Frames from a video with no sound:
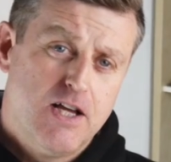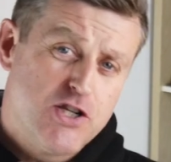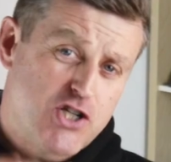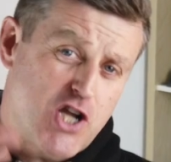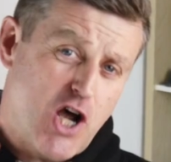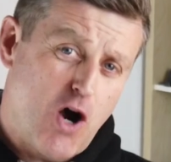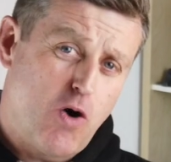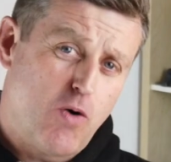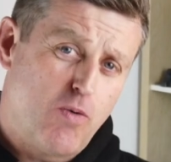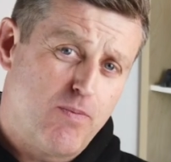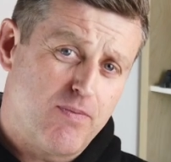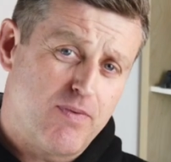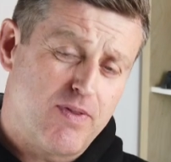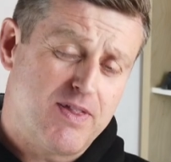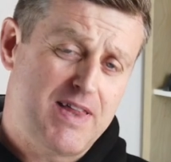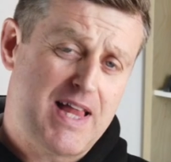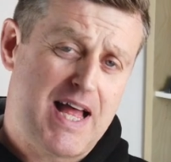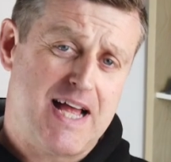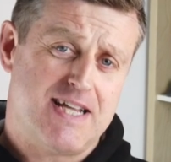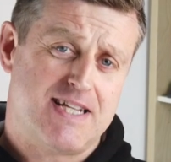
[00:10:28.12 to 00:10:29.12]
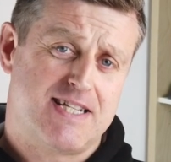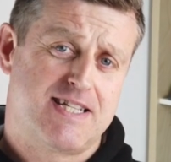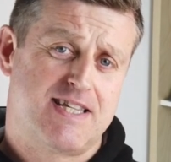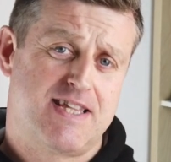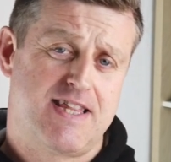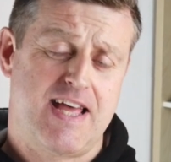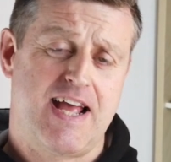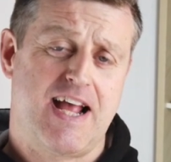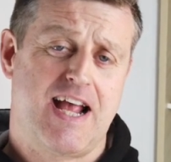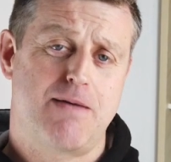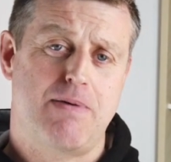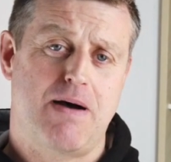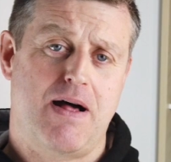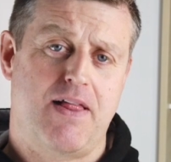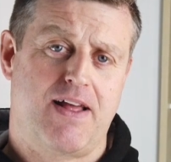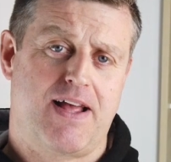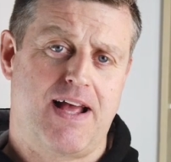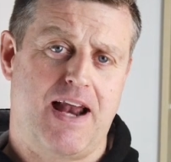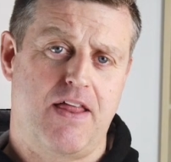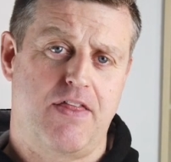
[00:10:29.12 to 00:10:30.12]
So let's think
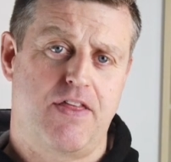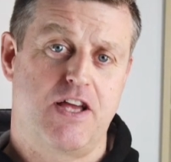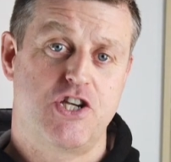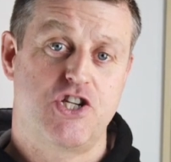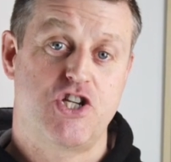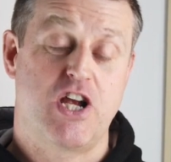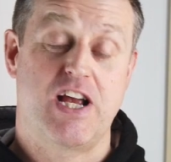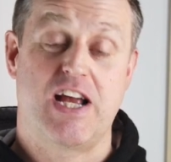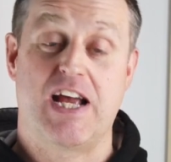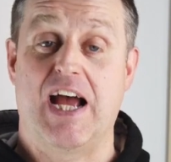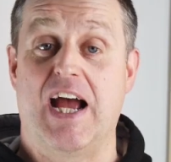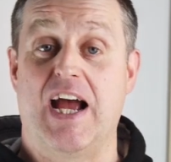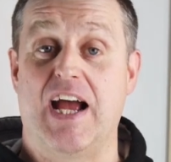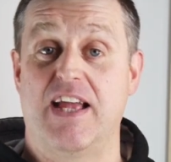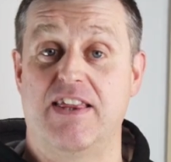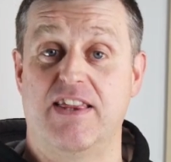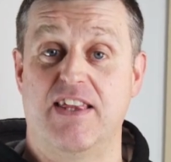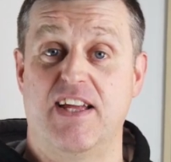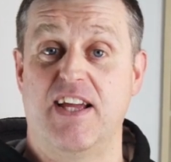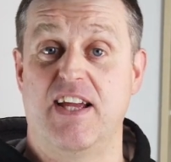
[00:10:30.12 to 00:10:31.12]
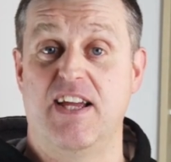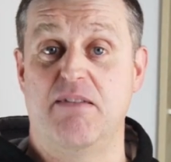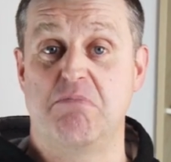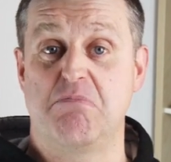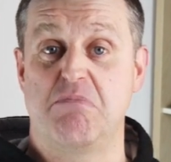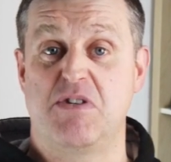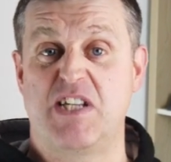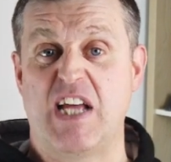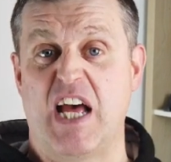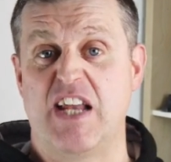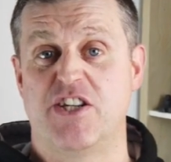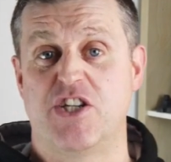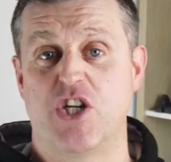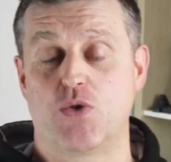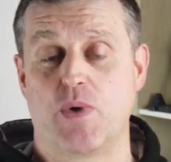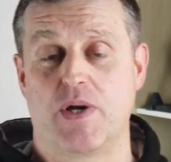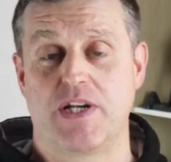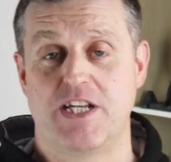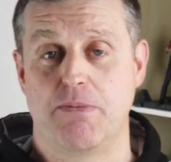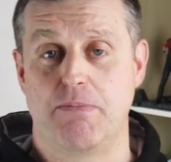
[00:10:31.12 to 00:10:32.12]
about the kind of things you can get in the £10 to
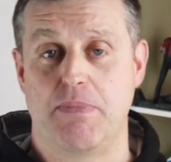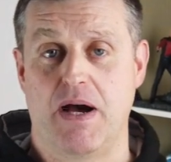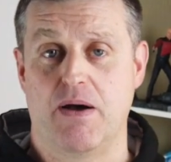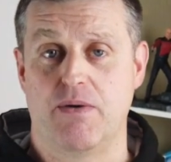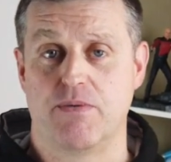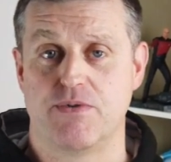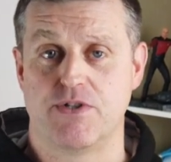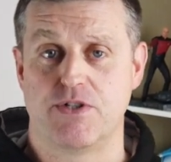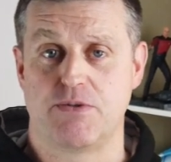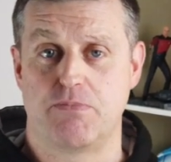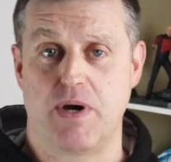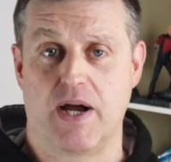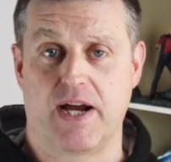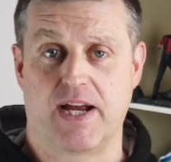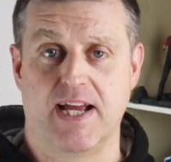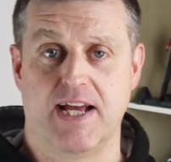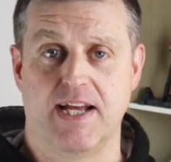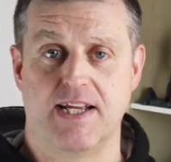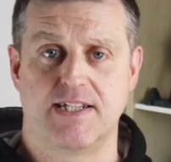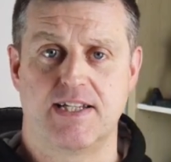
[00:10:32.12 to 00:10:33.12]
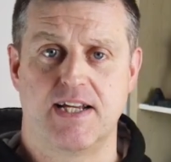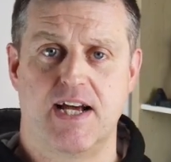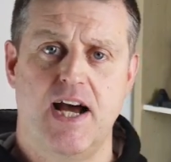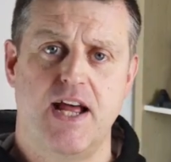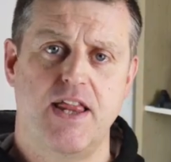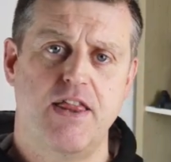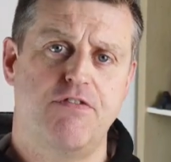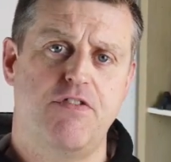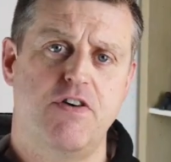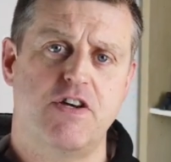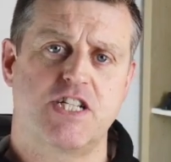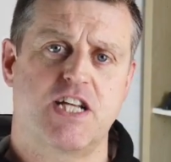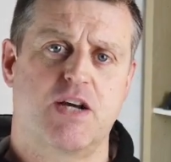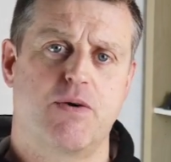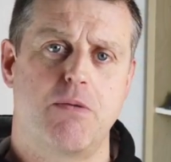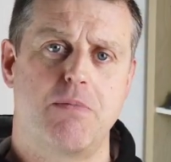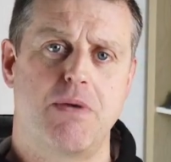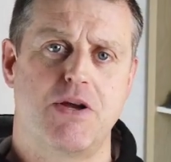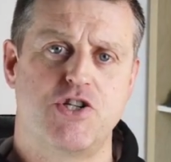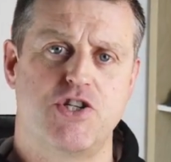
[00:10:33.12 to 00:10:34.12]
£20 bracket. And the first thing I
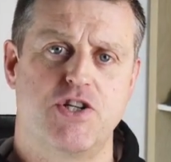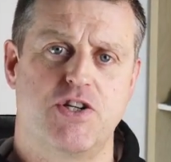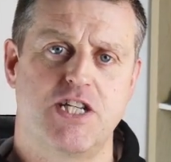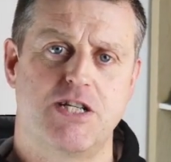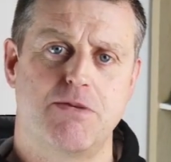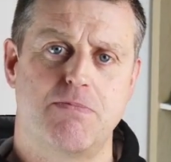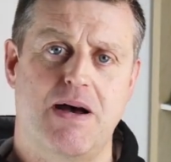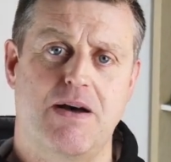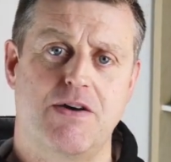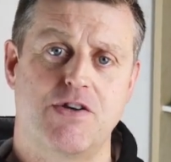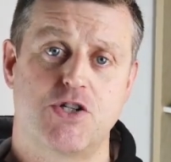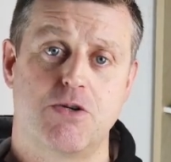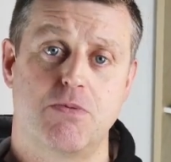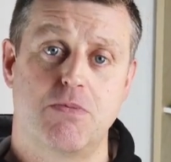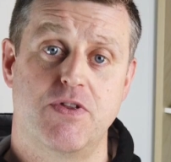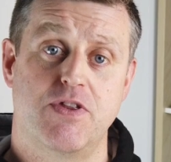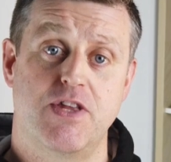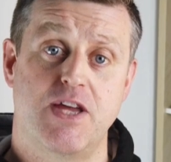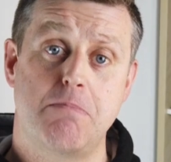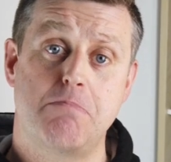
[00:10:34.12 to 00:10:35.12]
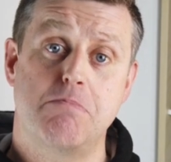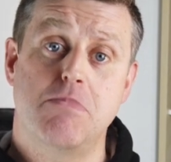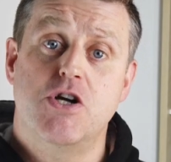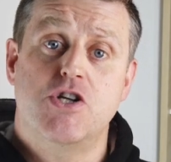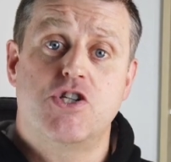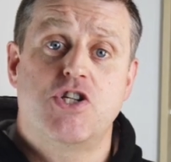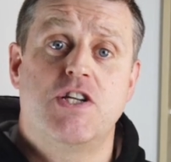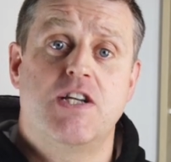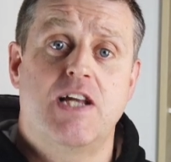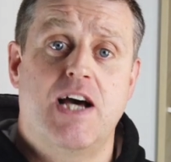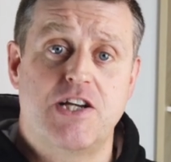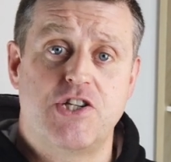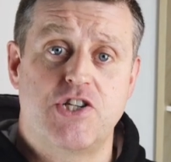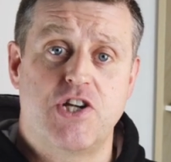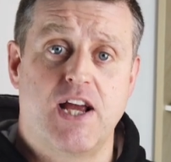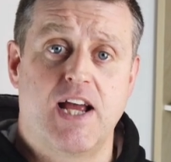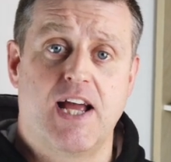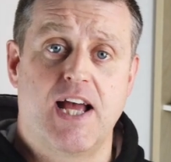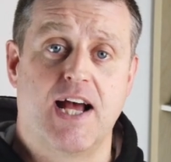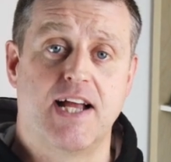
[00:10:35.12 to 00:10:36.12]
want to mention is about some of the merchandise
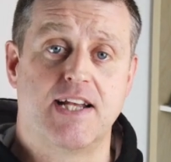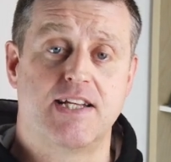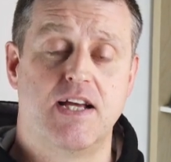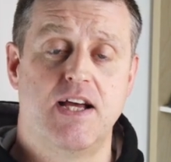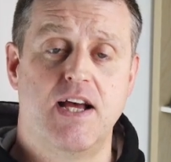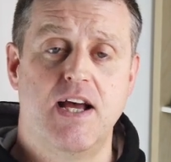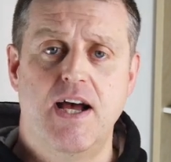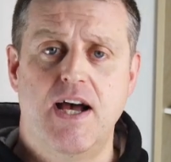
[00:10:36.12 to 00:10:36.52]
you can get.